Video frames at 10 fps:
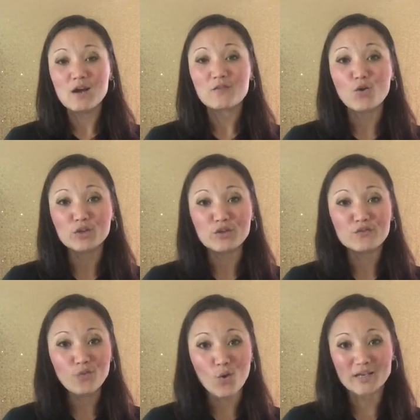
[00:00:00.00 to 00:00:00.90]
for only
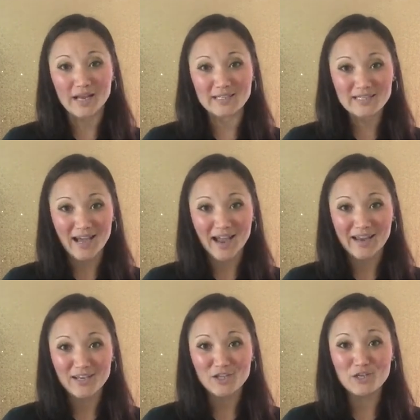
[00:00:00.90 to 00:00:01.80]

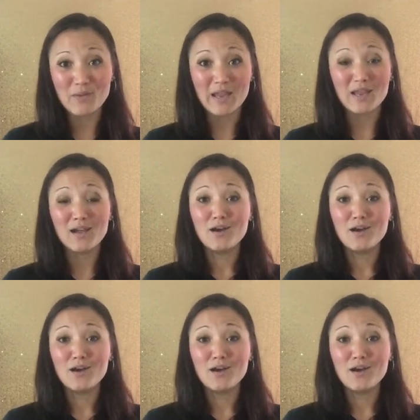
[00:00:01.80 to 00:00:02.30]
$4.99, and you make